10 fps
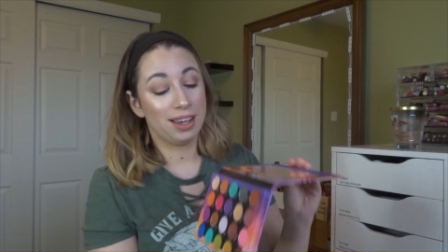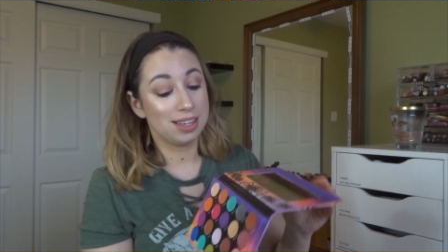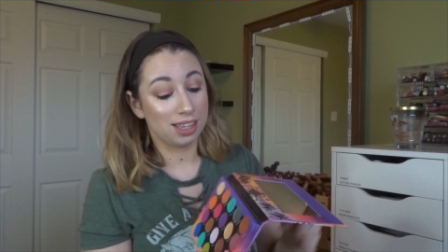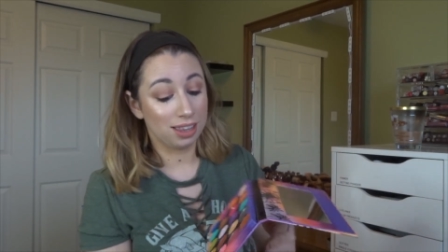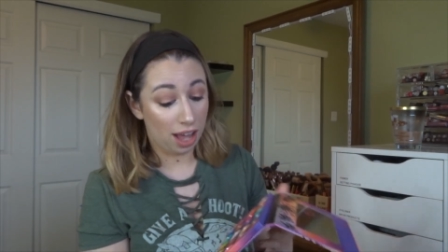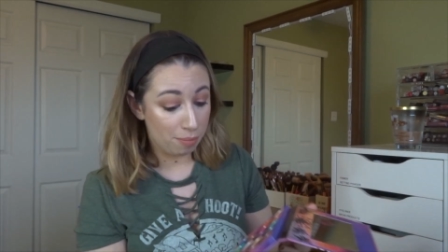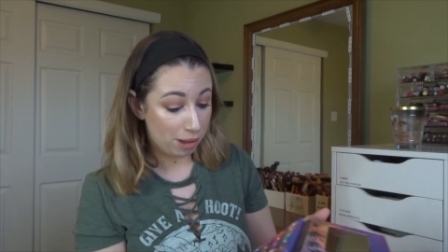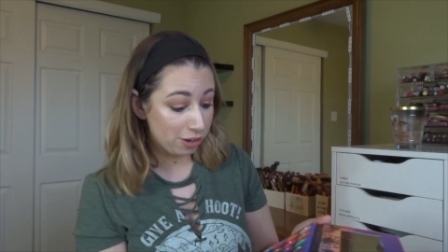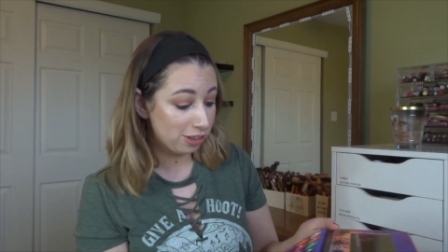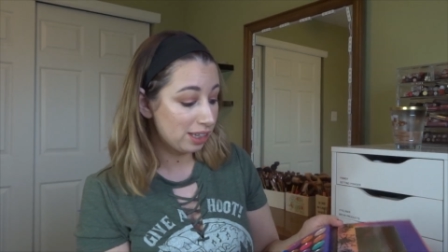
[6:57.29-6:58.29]
is a lot
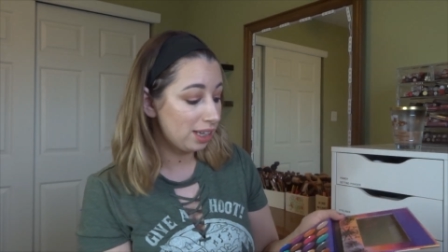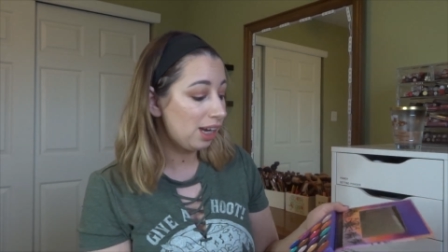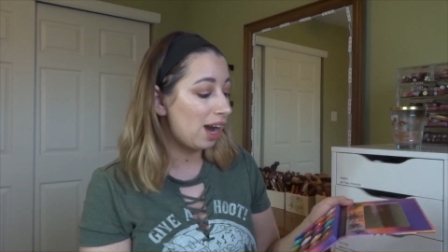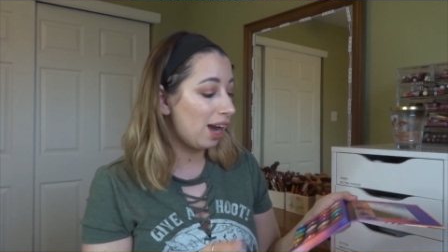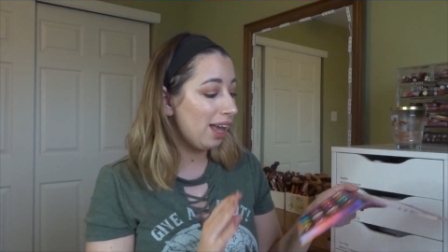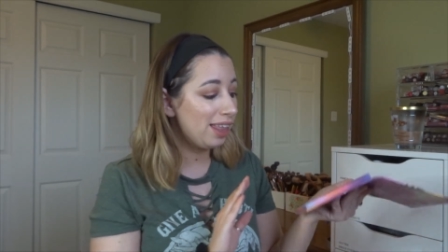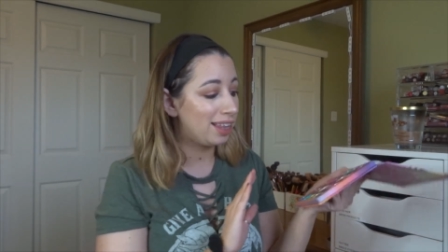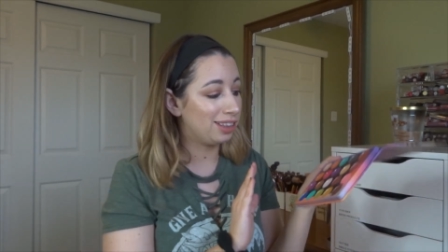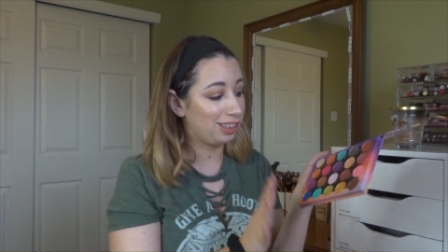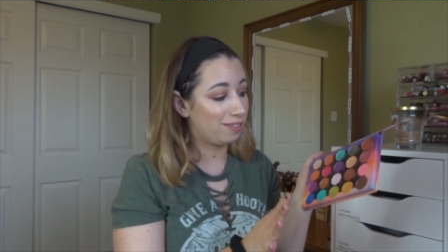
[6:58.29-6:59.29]
better looking. I
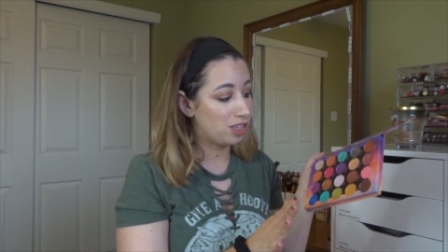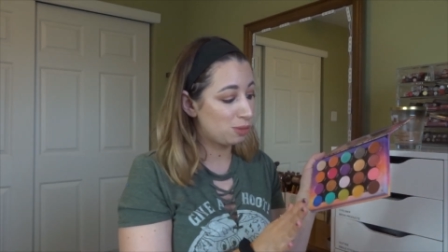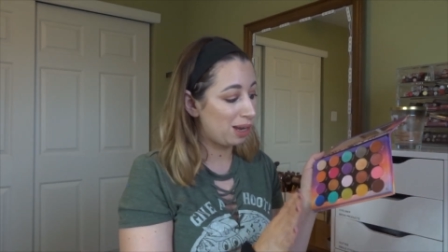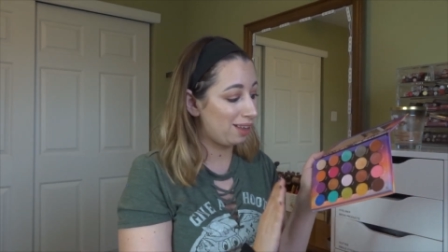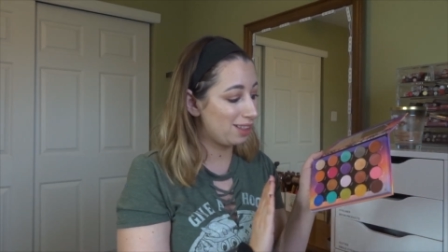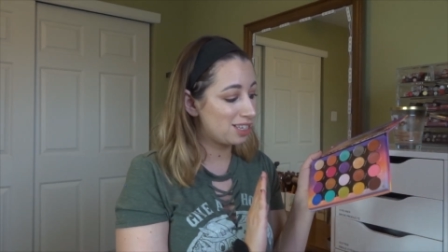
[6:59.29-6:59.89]
love this palette.